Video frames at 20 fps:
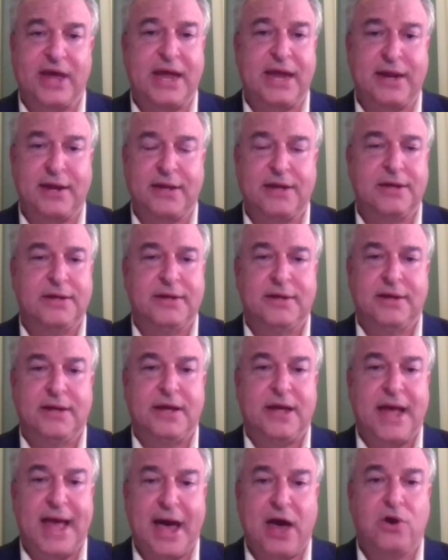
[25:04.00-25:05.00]
say,
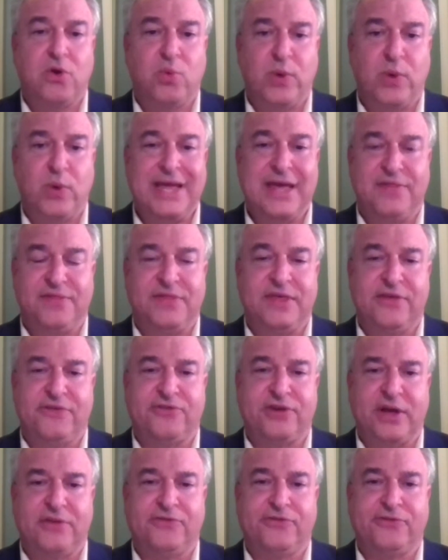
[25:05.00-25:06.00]
how do we get
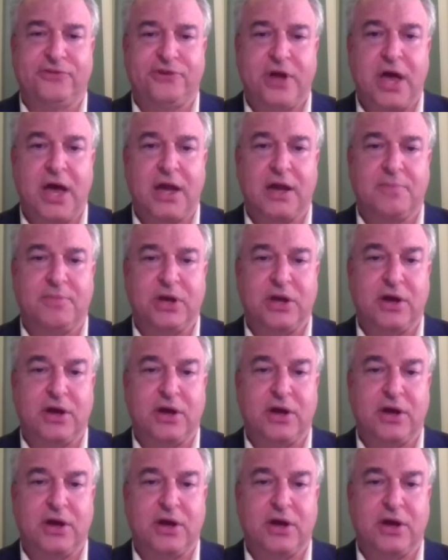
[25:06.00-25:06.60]
this unstuck?